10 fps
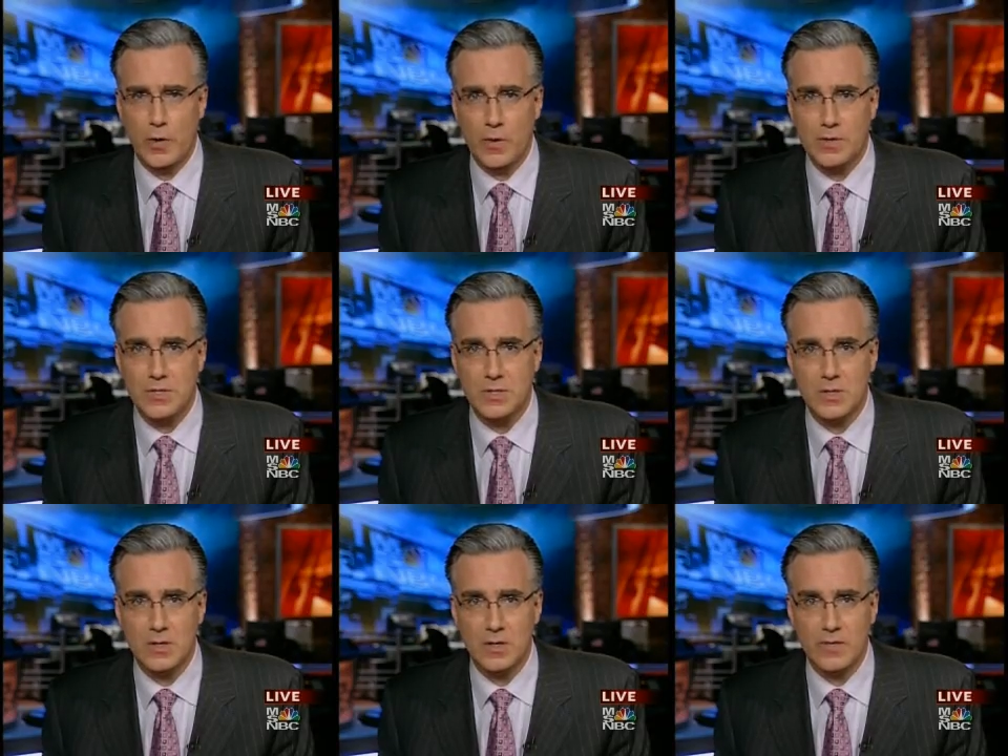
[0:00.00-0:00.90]
viewers
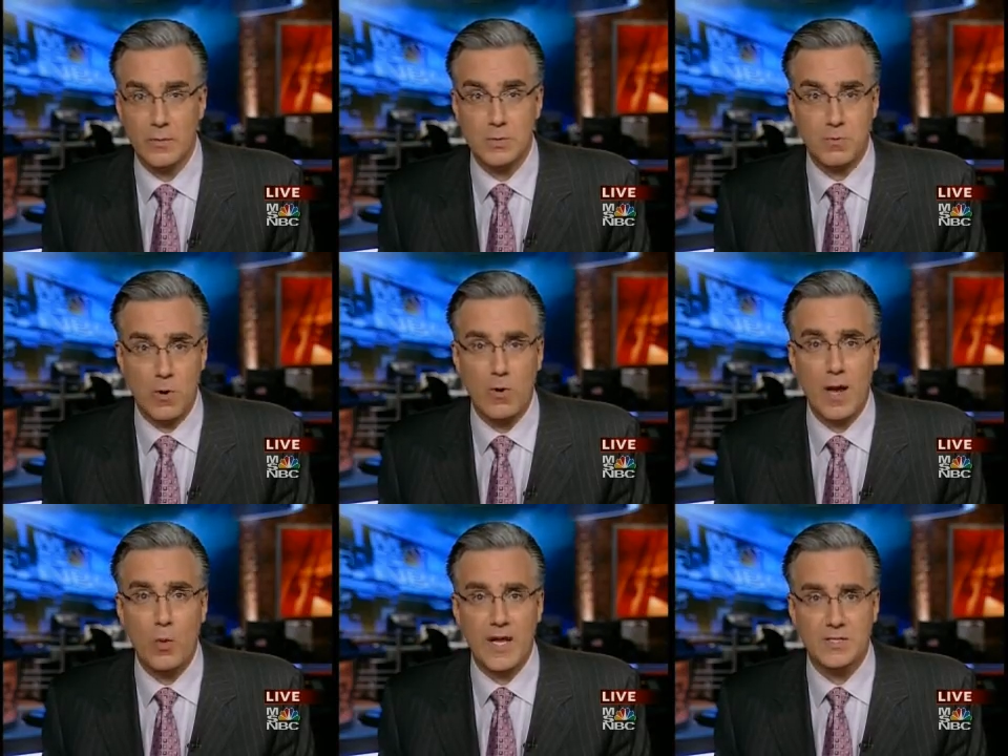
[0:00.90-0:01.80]
from his
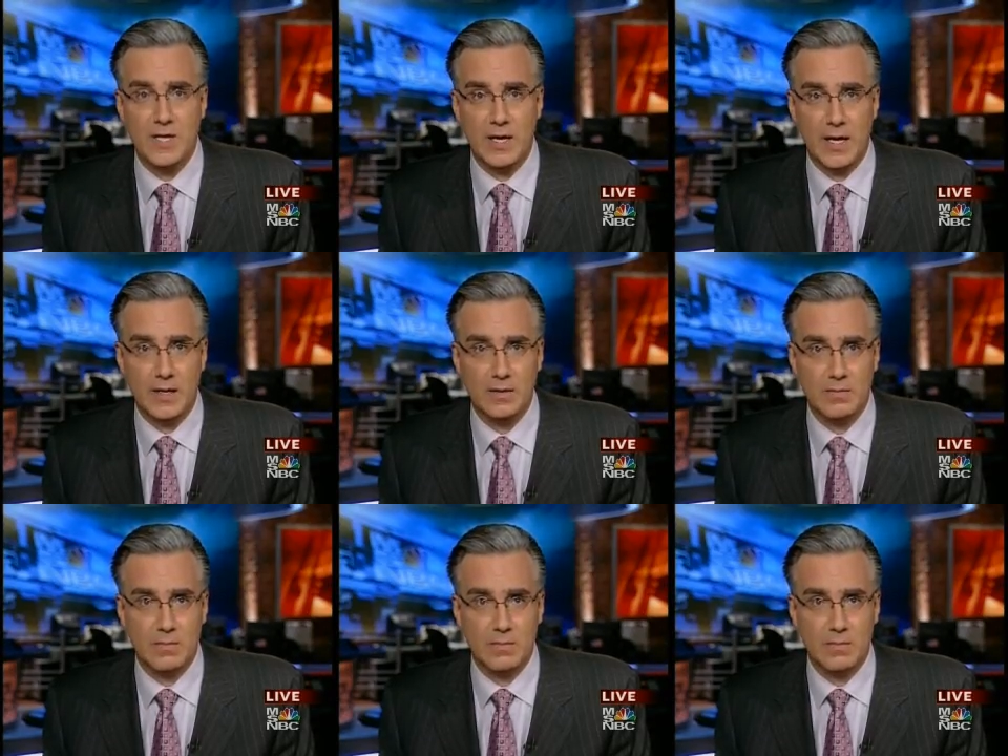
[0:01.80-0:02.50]
program Wednesday night.